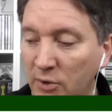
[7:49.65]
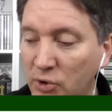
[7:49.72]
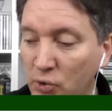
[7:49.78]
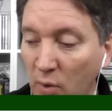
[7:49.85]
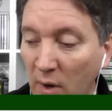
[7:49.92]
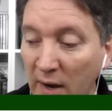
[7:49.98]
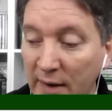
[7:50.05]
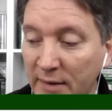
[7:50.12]

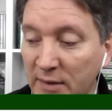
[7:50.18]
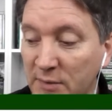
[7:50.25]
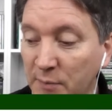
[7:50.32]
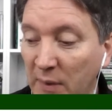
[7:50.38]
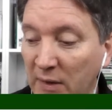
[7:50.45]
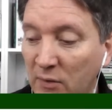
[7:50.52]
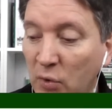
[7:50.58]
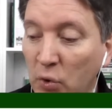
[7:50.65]
Joe Hart has
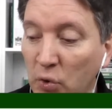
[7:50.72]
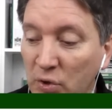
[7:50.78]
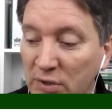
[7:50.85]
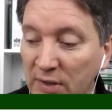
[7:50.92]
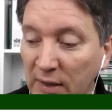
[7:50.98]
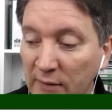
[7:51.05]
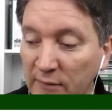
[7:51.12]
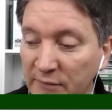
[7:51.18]
made 2
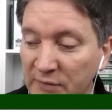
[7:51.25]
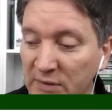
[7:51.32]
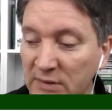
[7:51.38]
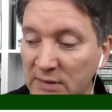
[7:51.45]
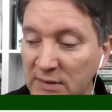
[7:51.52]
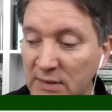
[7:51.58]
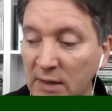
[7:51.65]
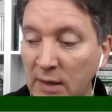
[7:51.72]
saves
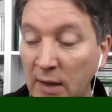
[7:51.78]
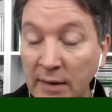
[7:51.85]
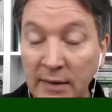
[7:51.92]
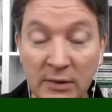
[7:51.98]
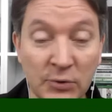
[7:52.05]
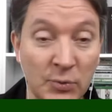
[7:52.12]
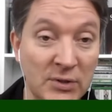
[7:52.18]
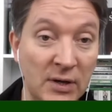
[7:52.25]
today,
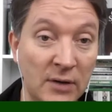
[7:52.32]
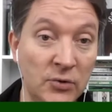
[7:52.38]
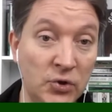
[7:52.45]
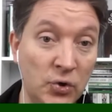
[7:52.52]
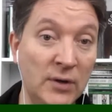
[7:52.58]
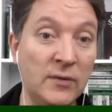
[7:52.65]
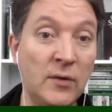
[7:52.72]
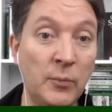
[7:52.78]
and this was
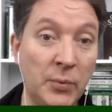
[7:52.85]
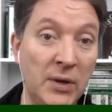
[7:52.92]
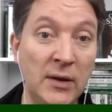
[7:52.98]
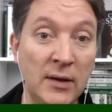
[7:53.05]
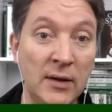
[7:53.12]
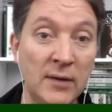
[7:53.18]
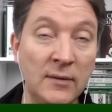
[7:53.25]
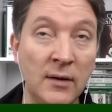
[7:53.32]
during the
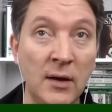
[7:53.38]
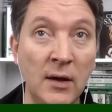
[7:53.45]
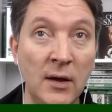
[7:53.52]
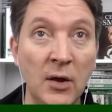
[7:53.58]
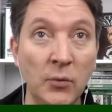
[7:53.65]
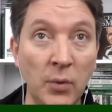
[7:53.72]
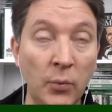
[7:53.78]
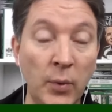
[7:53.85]
period
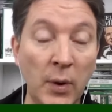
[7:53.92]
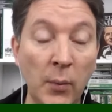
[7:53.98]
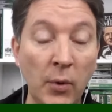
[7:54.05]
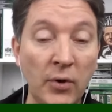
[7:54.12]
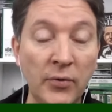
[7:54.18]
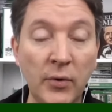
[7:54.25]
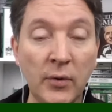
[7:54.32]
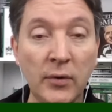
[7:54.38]
where we
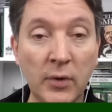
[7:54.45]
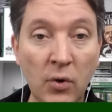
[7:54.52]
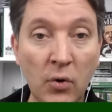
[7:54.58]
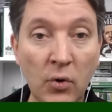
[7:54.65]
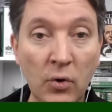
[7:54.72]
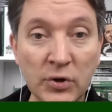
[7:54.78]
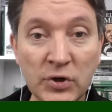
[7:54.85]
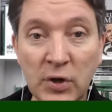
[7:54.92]
were under the
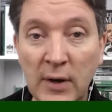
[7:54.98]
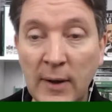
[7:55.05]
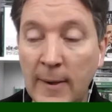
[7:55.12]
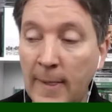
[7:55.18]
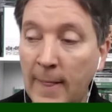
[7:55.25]
cosh.